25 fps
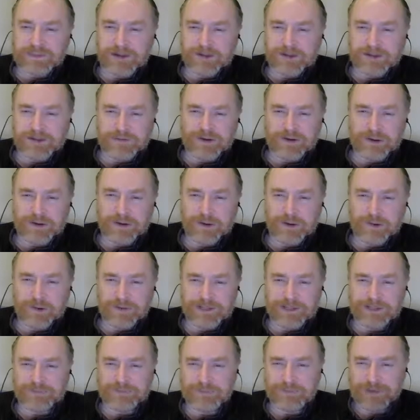started
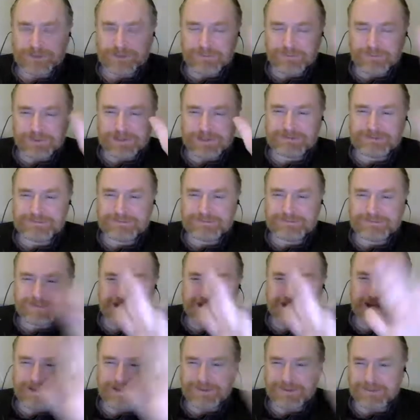recording. We'll
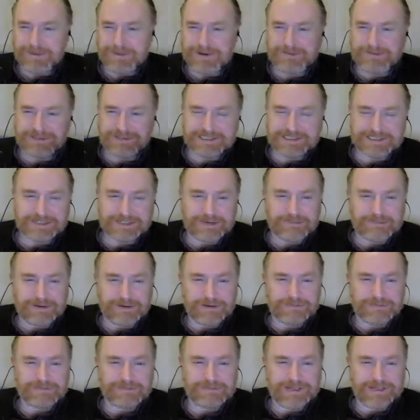cut the previous stuff
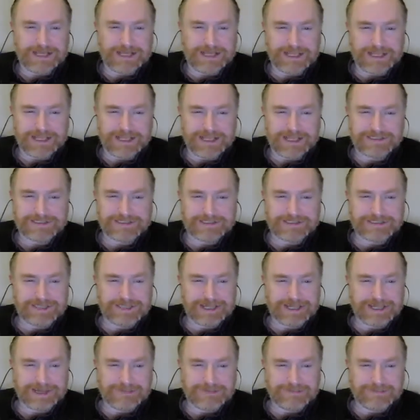off in any case,
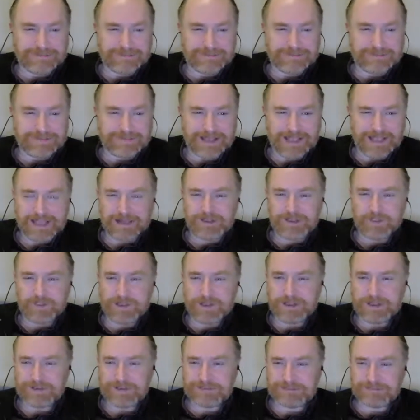and
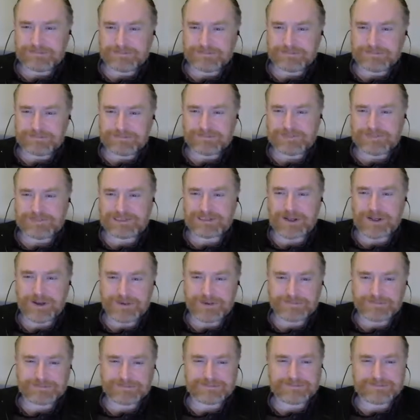we'll
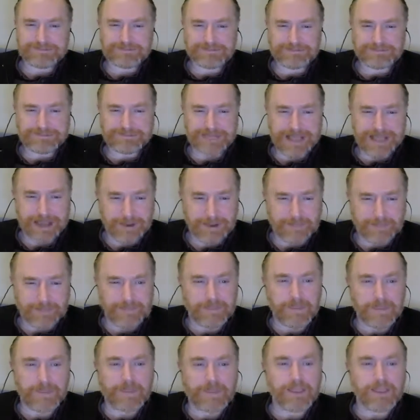start now.